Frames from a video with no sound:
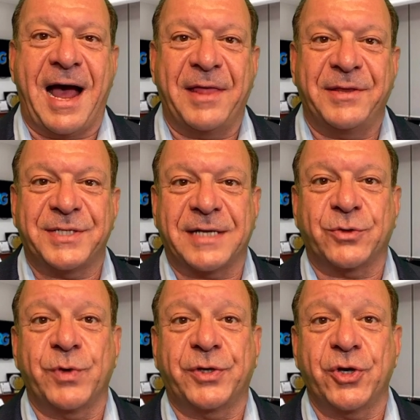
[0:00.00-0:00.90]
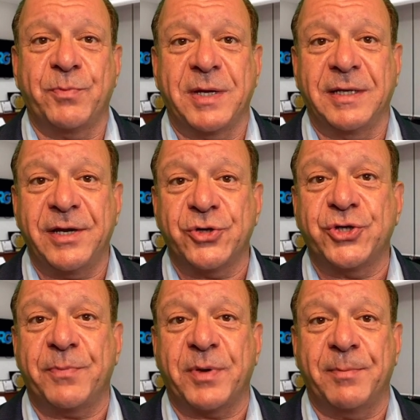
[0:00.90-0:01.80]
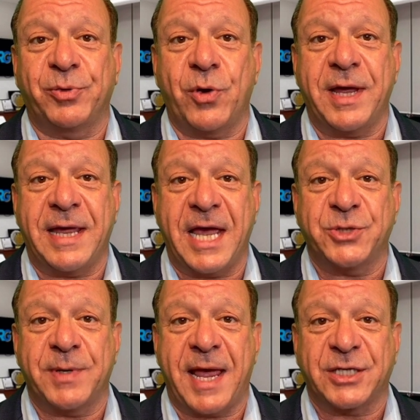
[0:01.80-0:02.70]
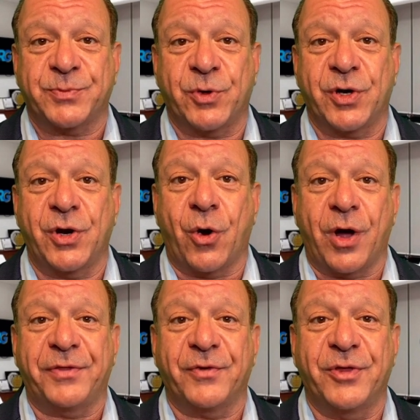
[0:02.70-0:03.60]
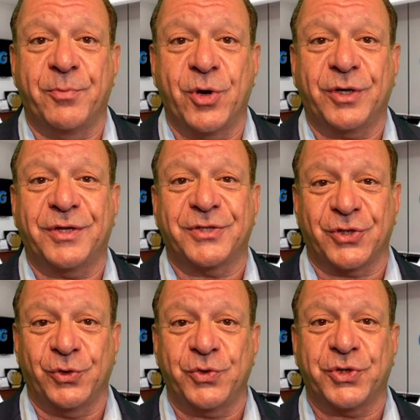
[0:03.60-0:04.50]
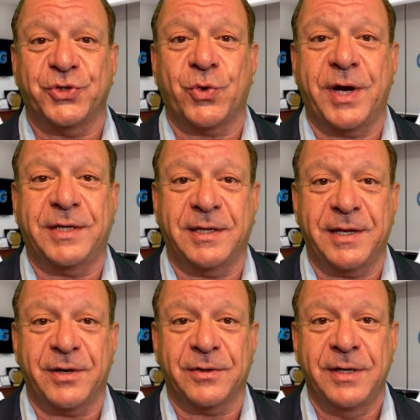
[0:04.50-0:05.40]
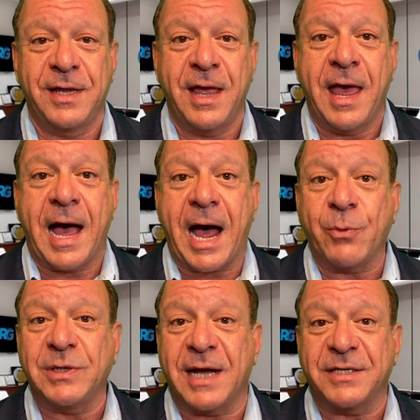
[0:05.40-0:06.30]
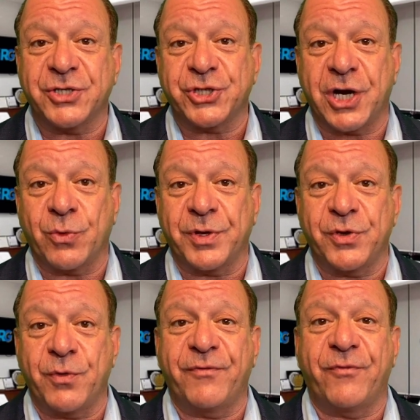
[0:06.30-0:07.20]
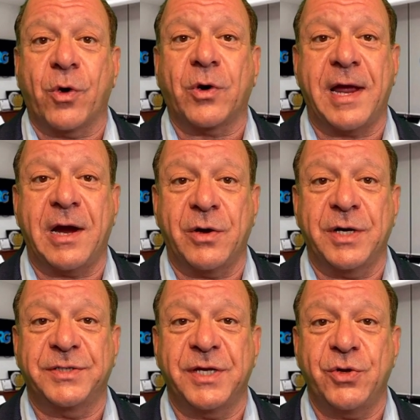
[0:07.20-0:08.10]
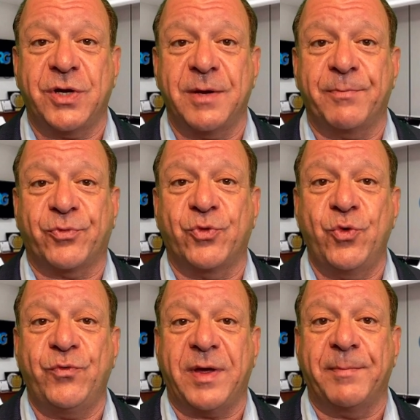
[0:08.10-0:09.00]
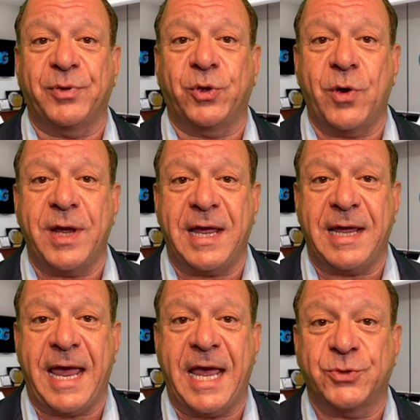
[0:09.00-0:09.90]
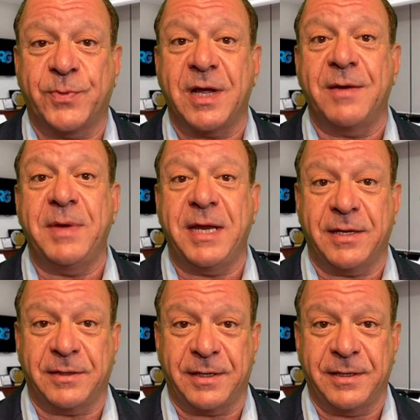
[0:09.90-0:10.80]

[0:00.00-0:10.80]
Hi, this is Dr. Rick Goodman, leadership and employee engagement expert and author of the book, The Solutions-Oriented Leader. I would like to share with you four areas that you can improve employee engagement immediately.